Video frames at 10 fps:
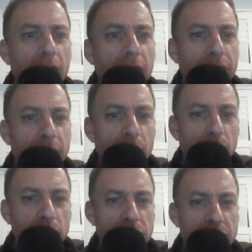of
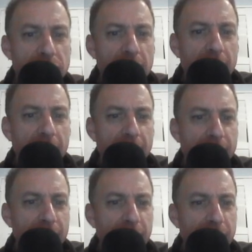course, the A
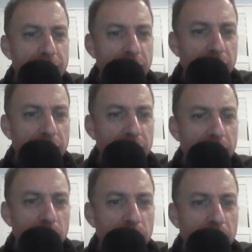front hook that
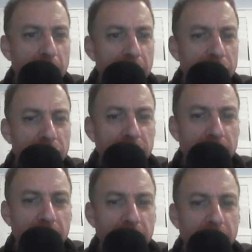we mentioned
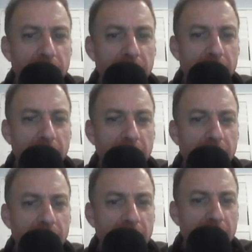earlier.
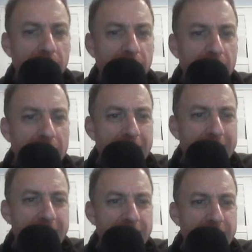
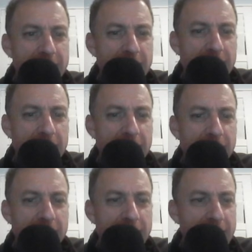
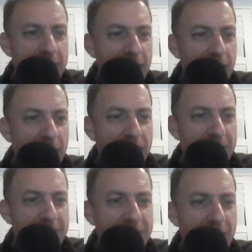Z's
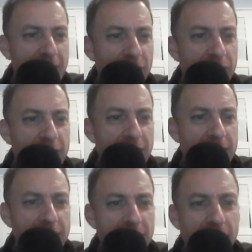
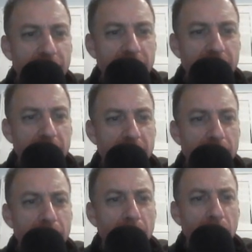77
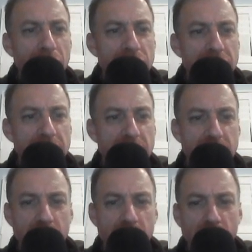monster
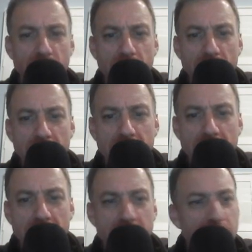score.
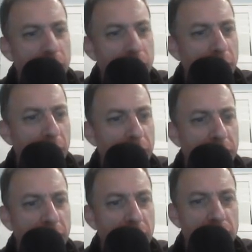Opponent
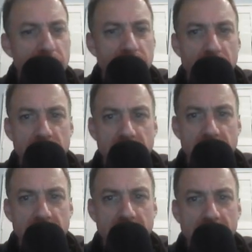goes for
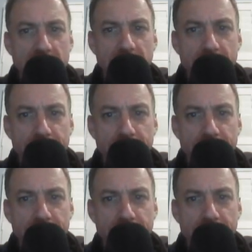Zia.